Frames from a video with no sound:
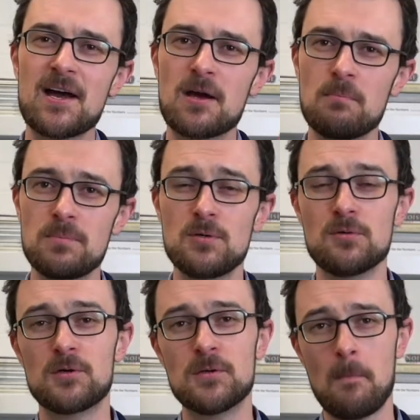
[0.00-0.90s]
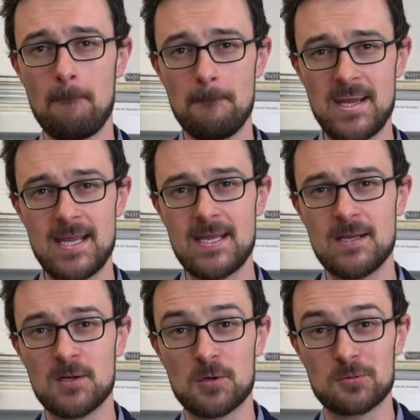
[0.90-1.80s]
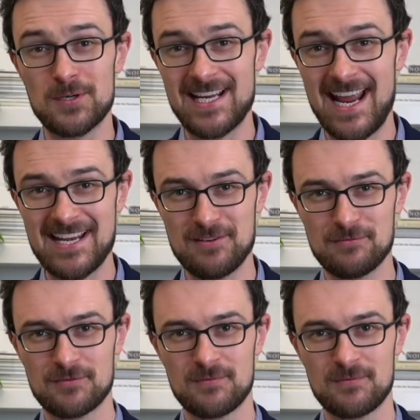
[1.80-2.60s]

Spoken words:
a computer be creative?